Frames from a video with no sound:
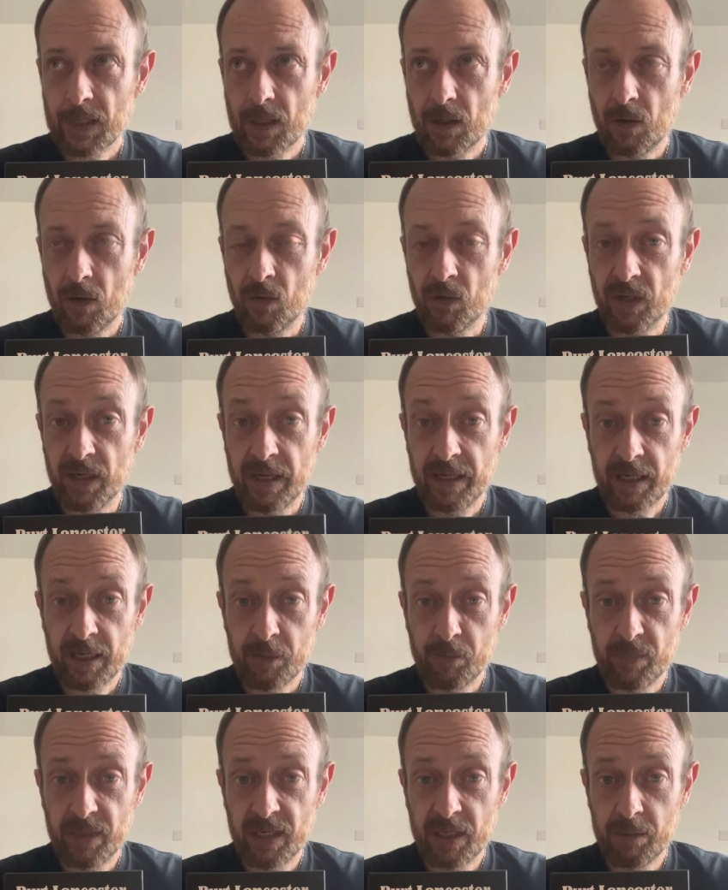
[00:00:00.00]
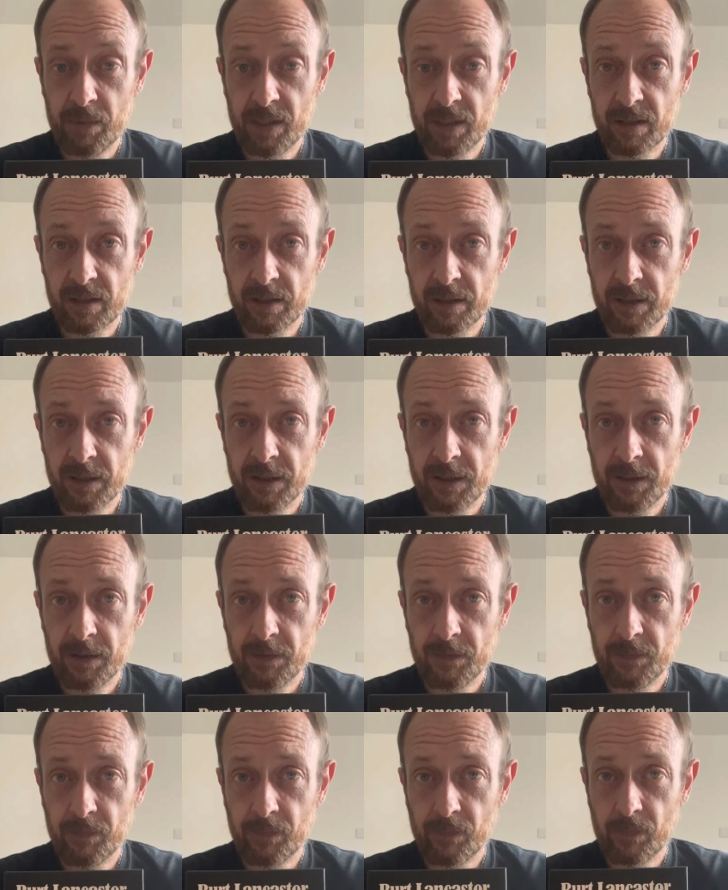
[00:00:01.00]
On late night BBC,
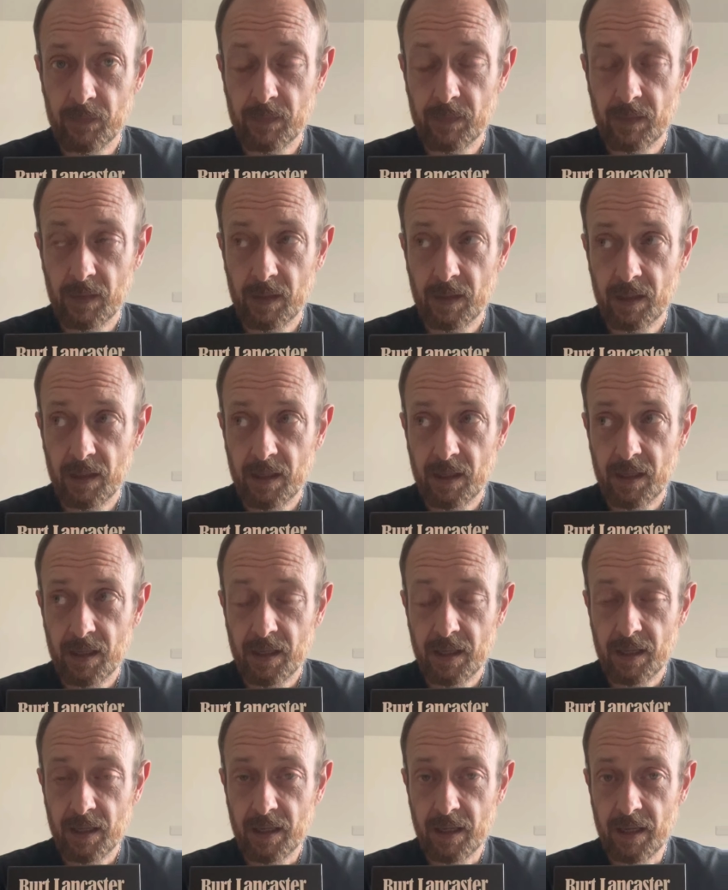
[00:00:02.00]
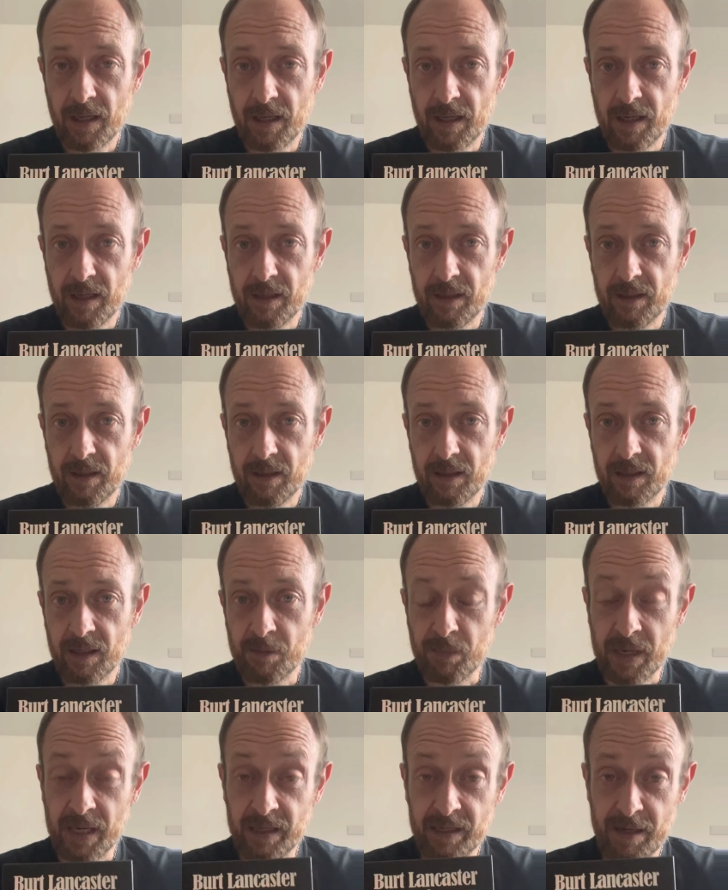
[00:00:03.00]
and it
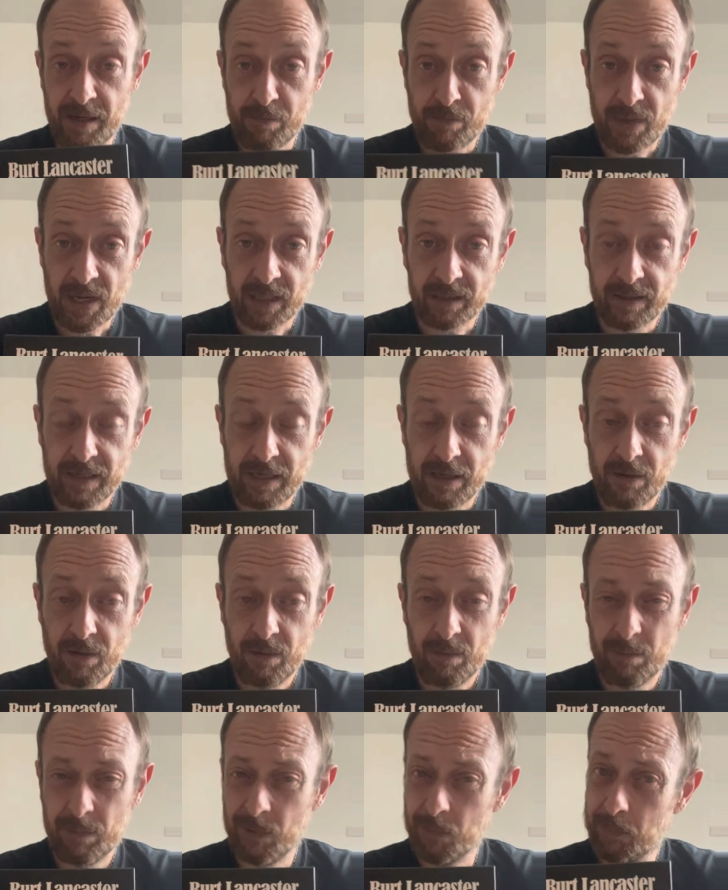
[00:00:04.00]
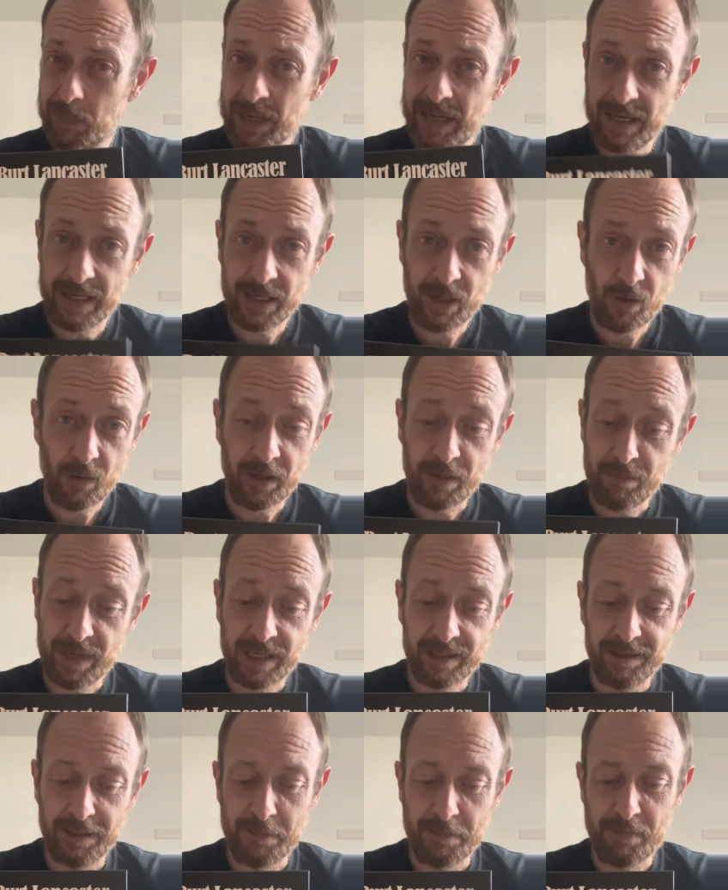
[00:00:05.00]
made an impact then, but by God, it
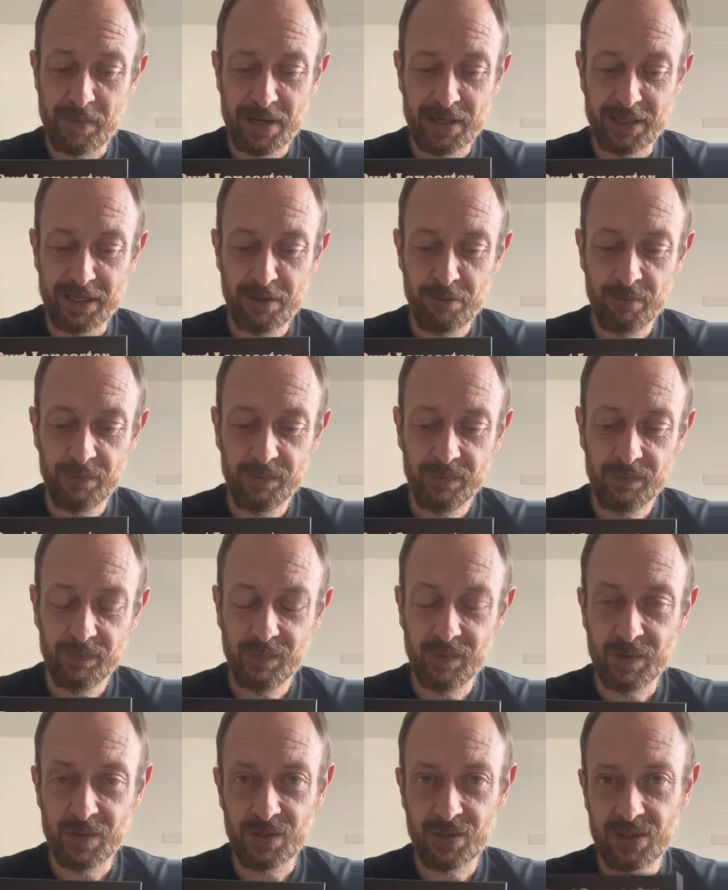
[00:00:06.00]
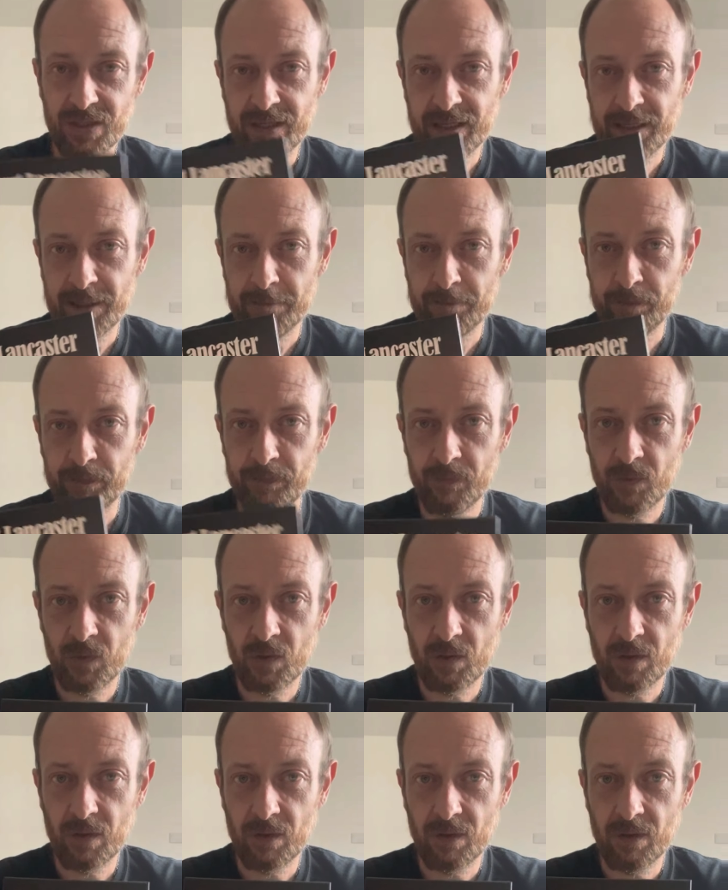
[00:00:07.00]
makes an impact now. There's the
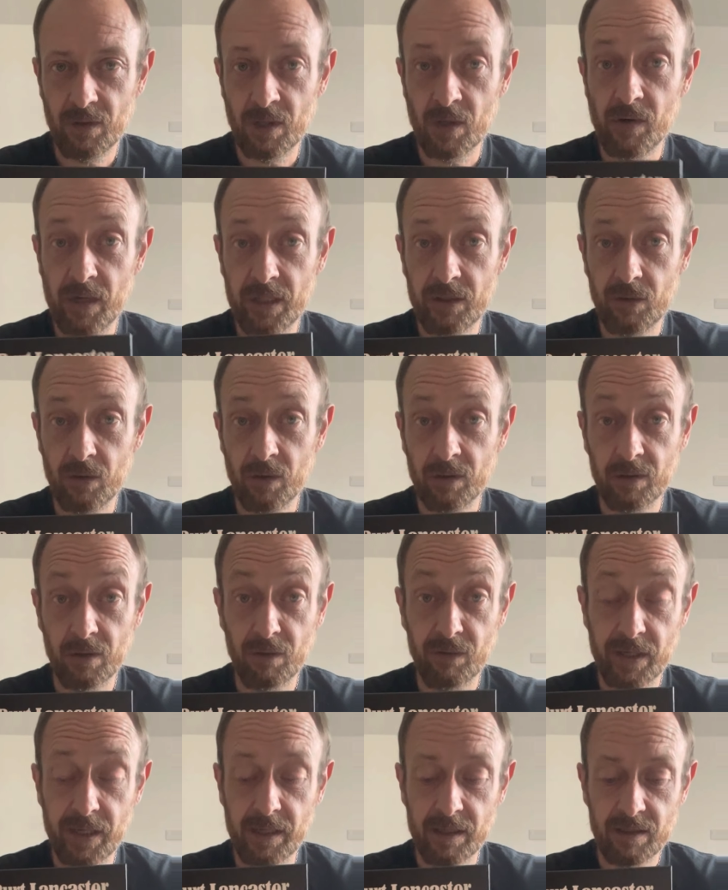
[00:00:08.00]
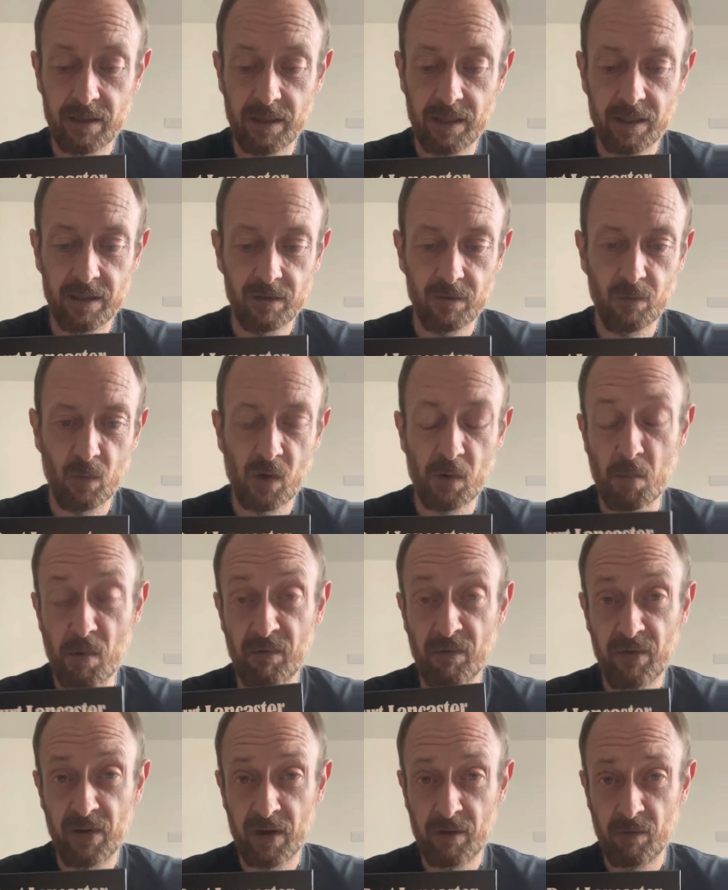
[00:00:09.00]
great Joe Dante says on one of my
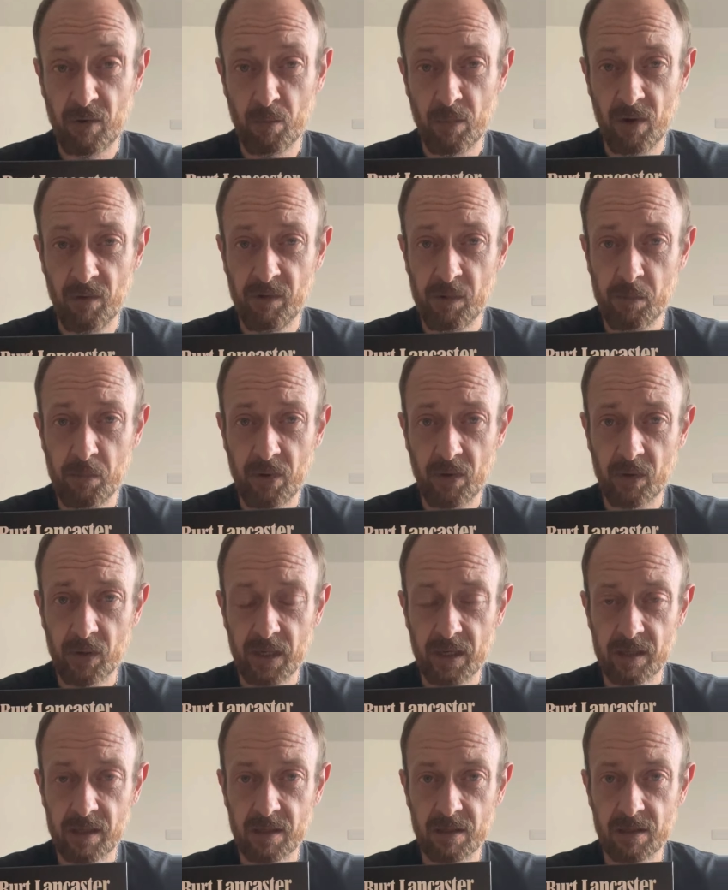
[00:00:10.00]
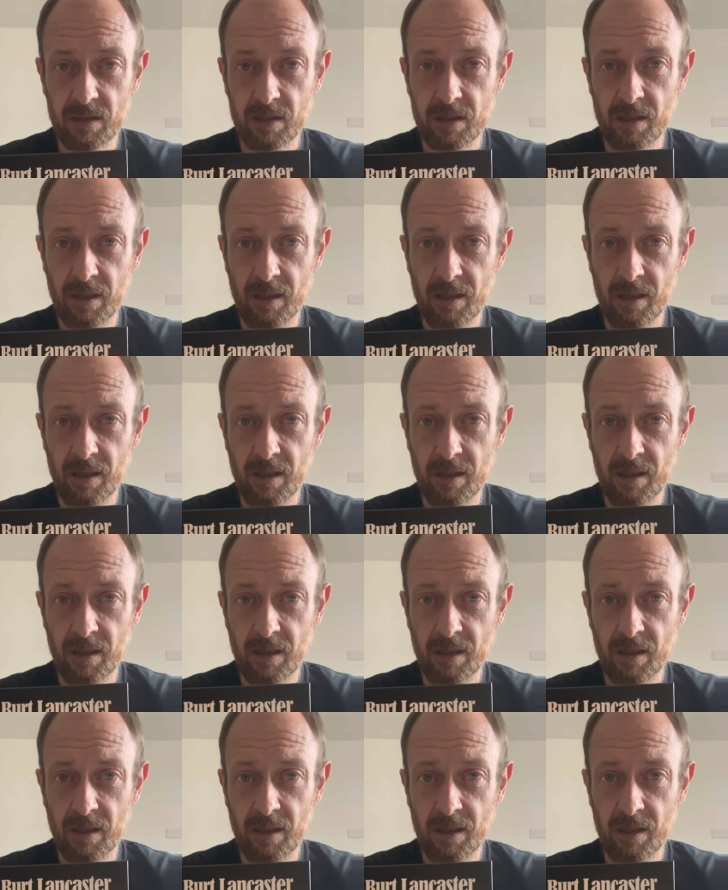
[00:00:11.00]
favourite movie podcasts,